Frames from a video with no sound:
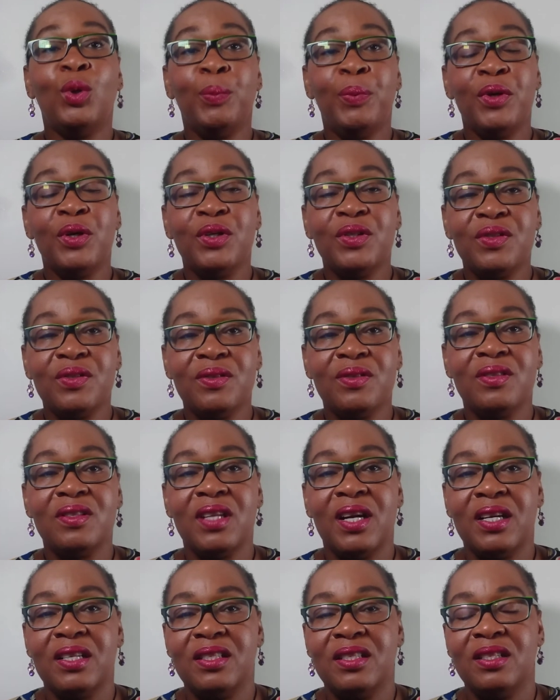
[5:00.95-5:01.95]
persons
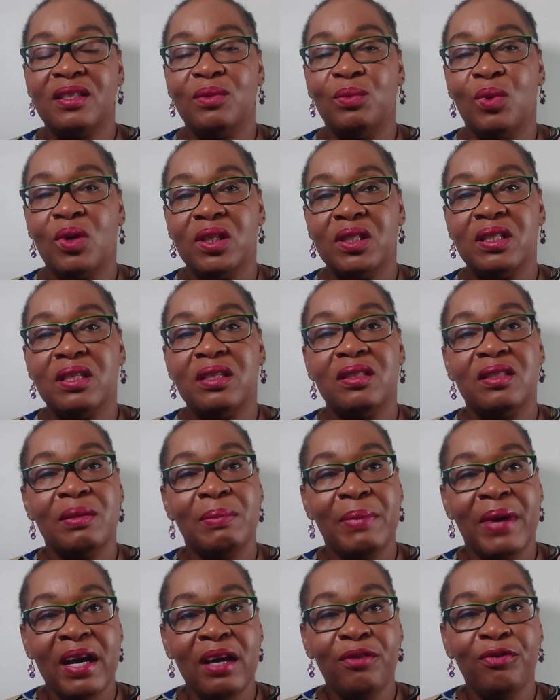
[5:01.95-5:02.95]
started wanting to
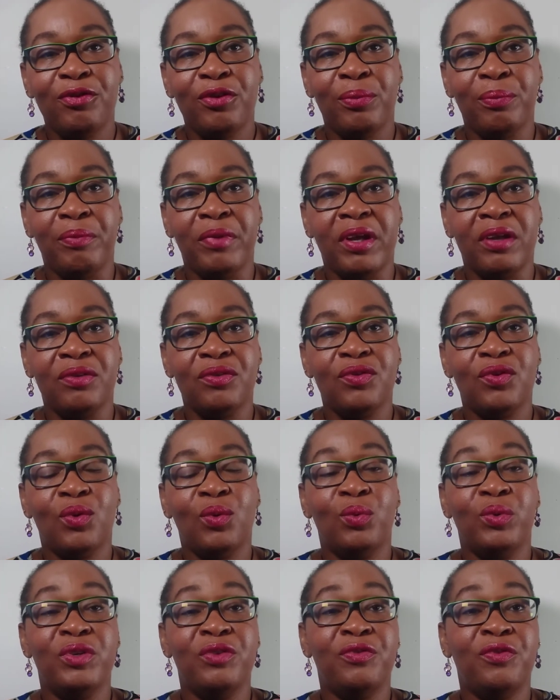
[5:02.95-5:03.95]
buy from me, and so
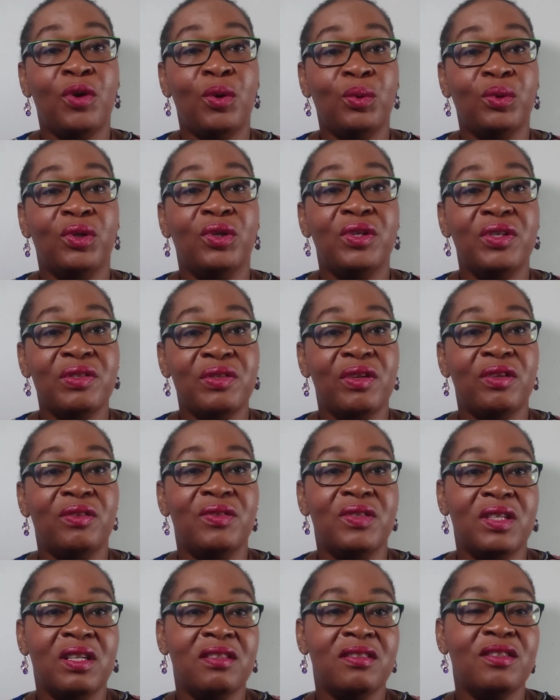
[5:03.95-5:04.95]
we found ourselves
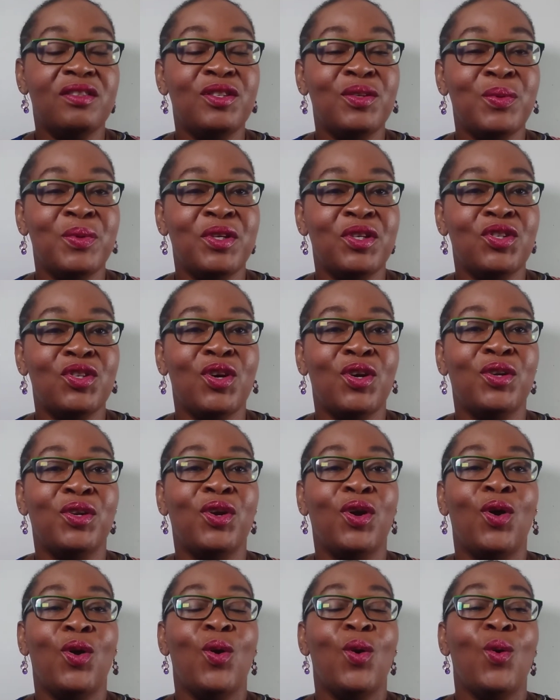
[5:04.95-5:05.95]
in a situation
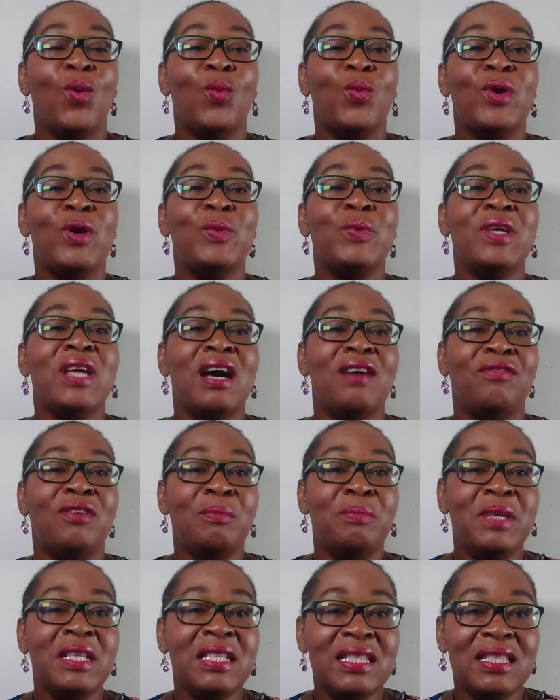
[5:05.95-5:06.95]
where we have a
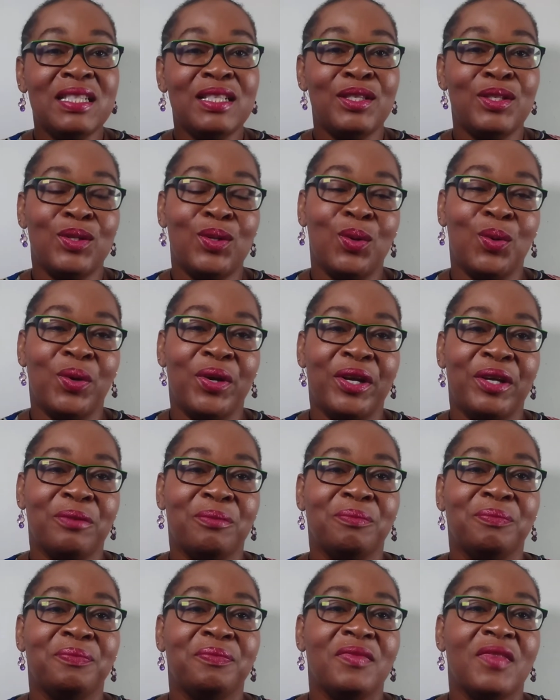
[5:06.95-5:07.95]
business going,
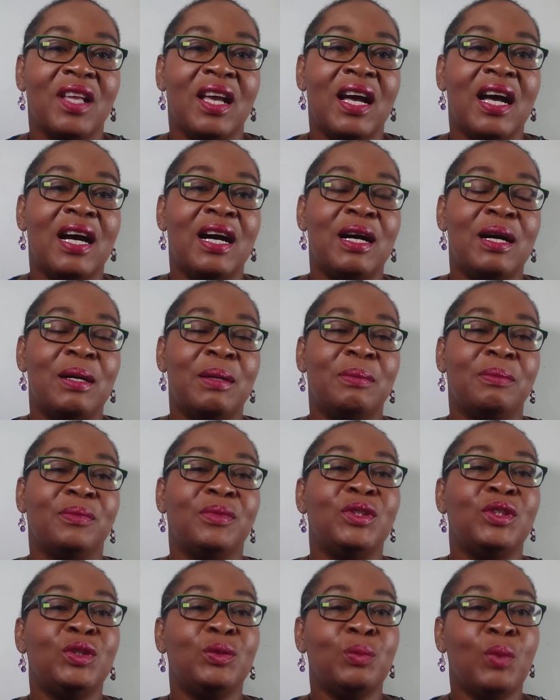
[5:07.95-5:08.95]

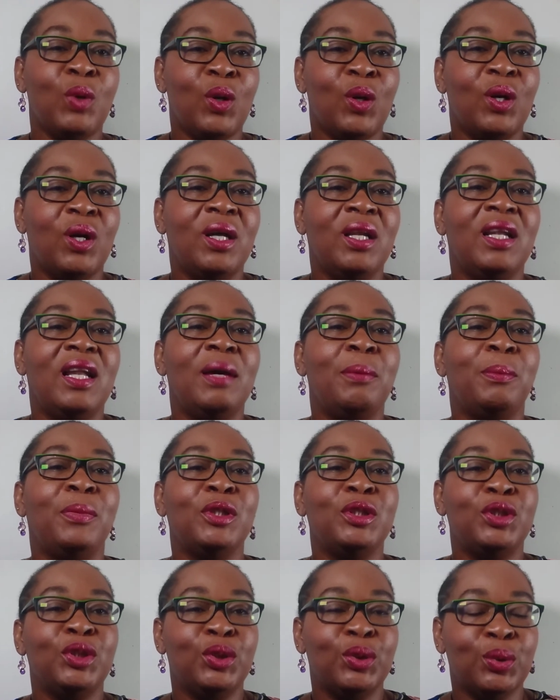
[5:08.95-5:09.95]
small
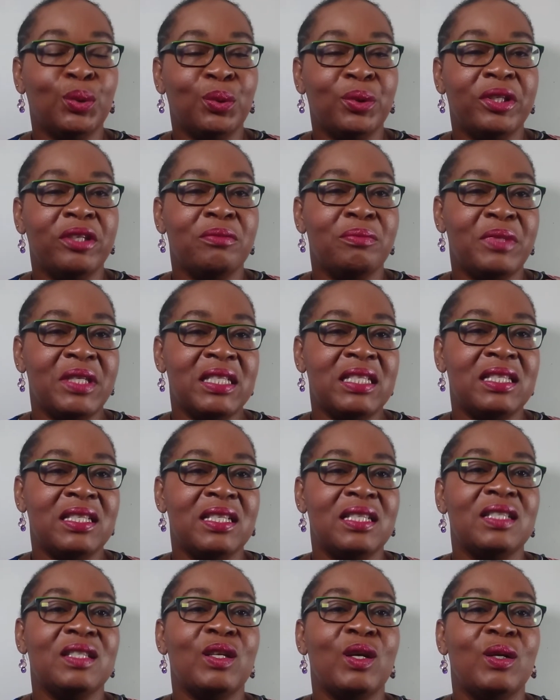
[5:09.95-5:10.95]
but growing
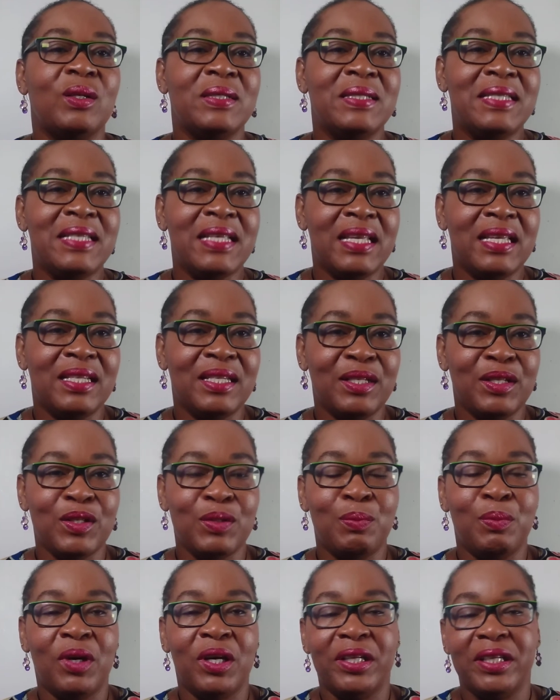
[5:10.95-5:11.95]
business called Taynas
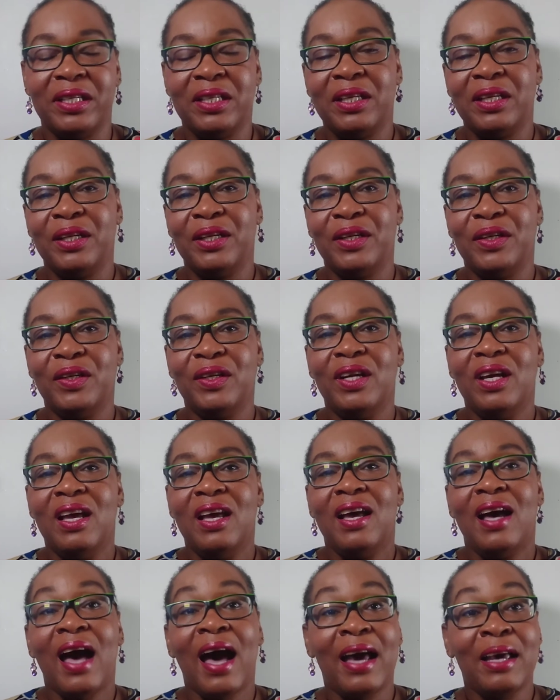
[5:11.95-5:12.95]
Body Care.
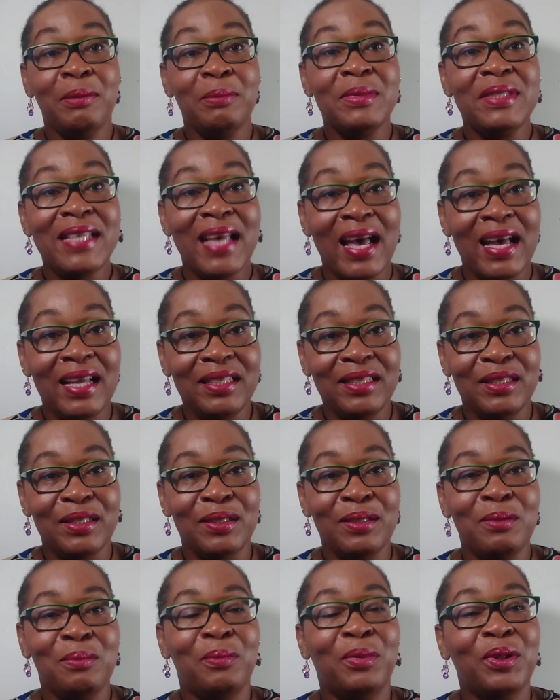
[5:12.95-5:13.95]
I'm Tanya,
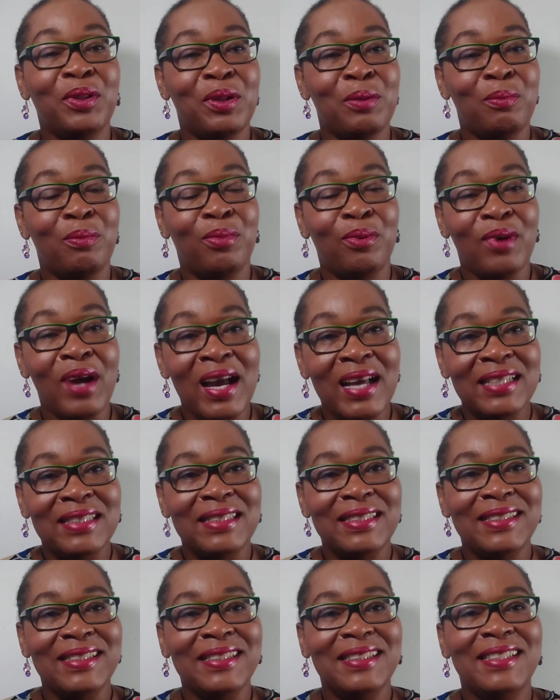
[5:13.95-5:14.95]
but the
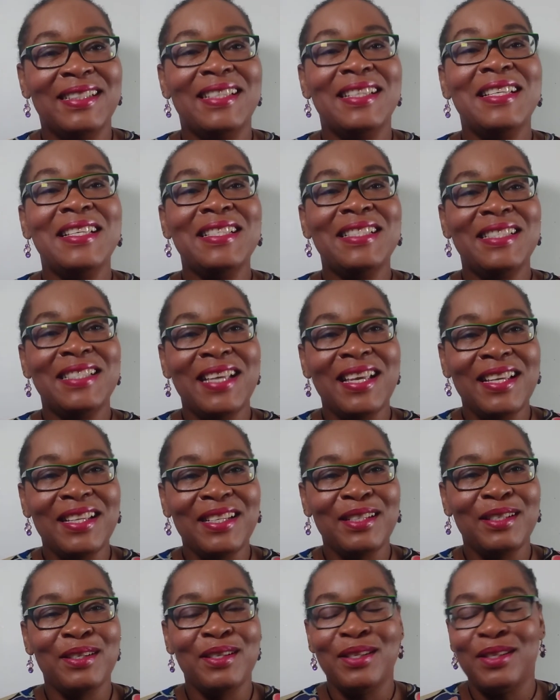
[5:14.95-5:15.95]
brand is
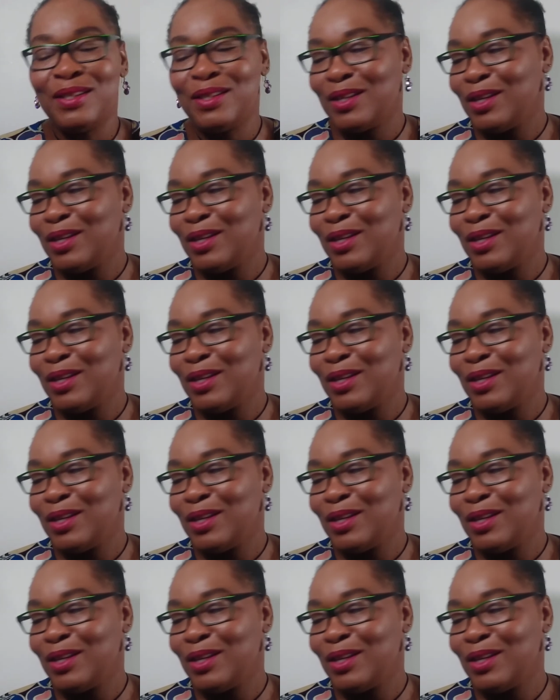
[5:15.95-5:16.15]
Taynas.